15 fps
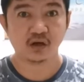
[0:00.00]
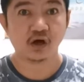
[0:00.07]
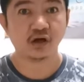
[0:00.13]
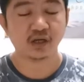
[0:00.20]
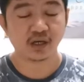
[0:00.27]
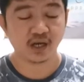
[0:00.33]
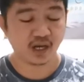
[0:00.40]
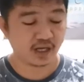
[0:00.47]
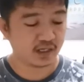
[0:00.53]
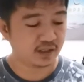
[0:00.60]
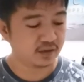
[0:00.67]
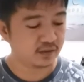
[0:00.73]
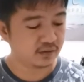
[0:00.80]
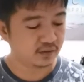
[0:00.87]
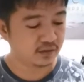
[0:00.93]

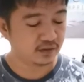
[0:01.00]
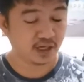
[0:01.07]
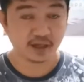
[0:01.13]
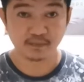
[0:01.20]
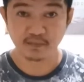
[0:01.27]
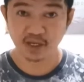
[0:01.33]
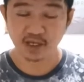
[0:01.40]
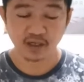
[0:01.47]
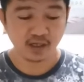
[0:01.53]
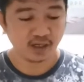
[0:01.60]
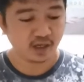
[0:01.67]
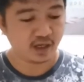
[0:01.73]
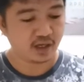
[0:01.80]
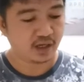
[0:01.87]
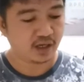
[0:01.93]
online like me,
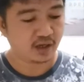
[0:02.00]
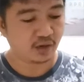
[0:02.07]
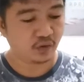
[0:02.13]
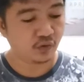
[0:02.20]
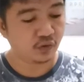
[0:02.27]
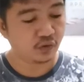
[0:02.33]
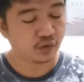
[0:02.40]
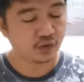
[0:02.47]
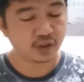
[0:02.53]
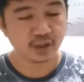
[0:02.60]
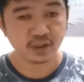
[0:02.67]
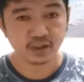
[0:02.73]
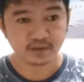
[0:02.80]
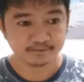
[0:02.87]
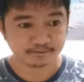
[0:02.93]

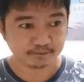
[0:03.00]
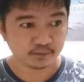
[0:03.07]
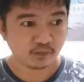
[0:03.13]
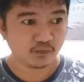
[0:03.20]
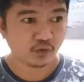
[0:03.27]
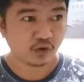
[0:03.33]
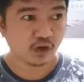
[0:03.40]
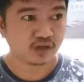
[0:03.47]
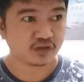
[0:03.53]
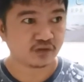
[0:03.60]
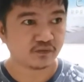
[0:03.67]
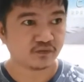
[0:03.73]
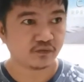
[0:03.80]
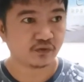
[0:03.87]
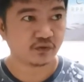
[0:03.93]
or
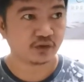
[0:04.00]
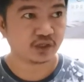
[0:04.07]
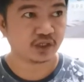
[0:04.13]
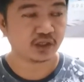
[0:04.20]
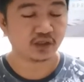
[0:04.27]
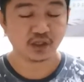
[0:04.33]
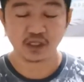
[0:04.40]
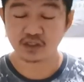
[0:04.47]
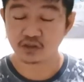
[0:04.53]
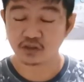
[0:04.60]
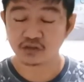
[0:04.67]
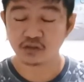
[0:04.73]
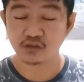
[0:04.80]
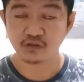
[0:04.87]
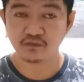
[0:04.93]
also it's
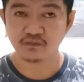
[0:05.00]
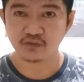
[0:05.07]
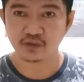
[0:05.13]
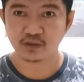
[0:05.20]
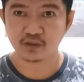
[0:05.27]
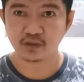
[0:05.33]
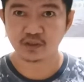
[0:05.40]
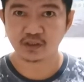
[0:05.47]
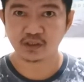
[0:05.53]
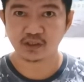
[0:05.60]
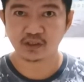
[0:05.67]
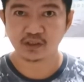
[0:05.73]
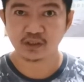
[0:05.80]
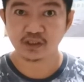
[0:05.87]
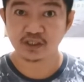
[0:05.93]
also good for
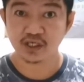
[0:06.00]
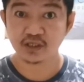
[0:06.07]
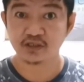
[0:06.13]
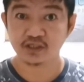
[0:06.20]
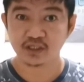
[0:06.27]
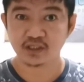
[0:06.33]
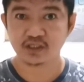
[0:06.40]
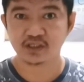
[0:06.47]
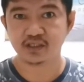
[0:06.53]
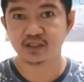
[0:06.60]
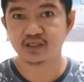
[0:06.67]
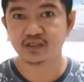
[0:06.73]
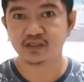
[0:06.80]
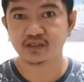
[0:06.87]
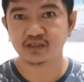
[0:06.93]
senior
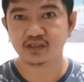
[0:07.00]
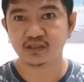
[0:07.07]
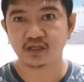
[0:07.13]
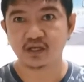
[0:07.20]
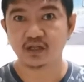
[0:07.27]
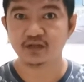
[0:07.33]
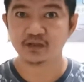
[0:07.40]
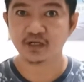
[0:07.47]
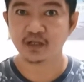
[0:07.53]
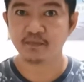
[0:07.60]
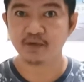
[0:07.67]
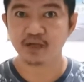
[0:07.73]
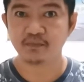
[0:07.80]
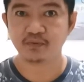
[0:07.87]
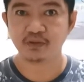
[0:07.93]
citizens, elderly
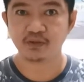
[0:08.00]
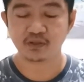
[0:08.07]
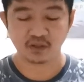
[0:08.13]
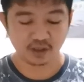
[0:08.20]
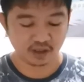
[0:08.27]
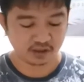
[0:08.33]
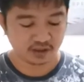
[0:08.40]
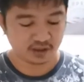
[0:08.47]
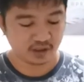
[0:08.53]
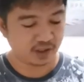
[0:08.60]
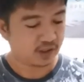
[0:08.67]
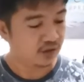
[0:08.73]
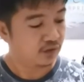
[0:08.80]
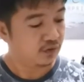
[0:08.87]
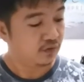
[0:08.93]
people, because
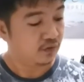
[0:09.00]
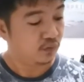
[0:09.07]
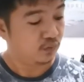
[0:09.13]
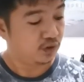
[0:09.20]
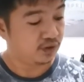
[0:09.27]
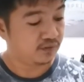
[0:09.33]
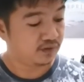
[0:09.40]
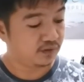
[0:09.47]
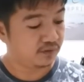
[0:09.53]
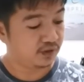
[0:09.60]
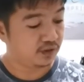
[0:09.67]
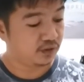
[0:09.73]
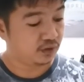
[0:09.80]
one of the